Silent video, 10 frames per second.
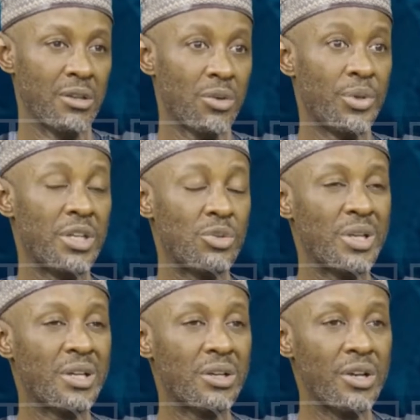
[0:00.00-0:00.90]
So we need to
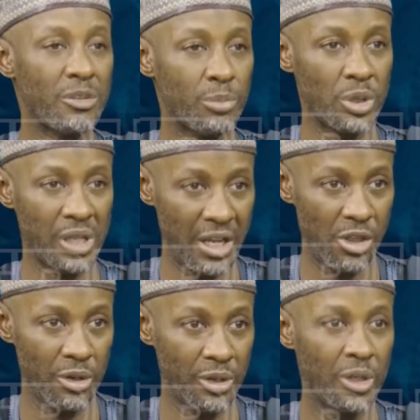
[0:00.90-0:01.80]
increase
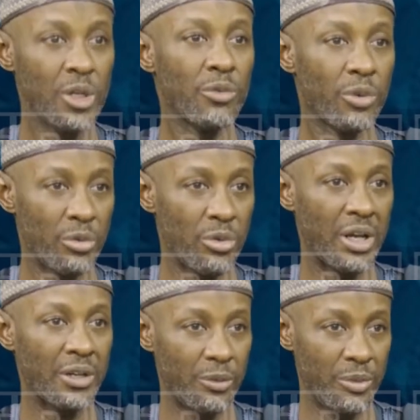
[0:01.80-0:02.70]
protection mm. for mm.
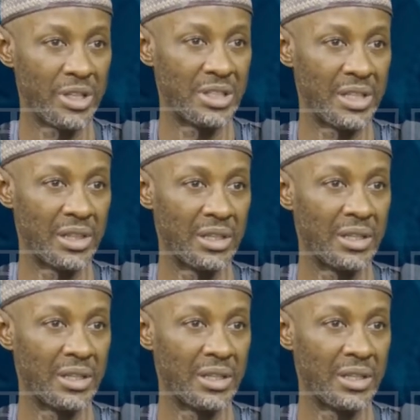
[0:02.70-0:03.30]
rural communities.